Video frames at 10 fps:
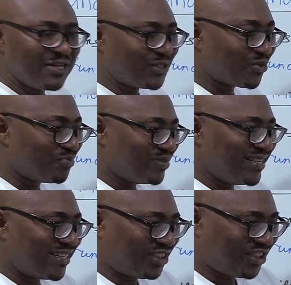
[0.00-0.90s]
So
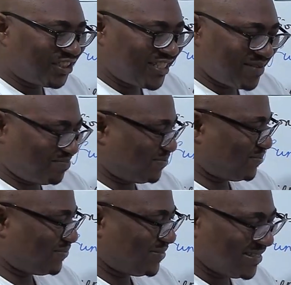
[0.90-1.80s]
the shape,
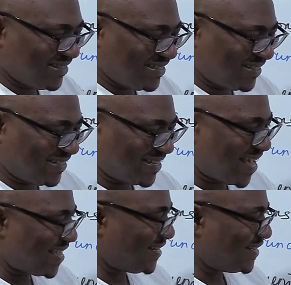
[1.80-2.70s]
the
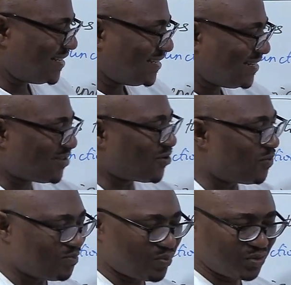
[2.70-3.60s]
design, the
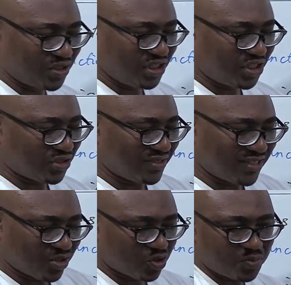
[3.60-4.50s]
composition, the
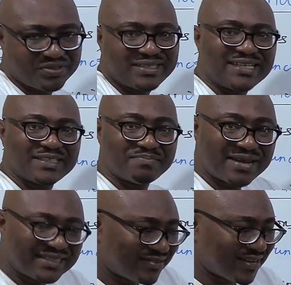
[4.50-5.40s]
substance,
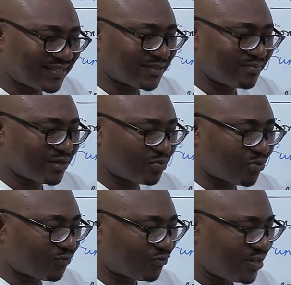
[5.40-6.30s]
material it is made up of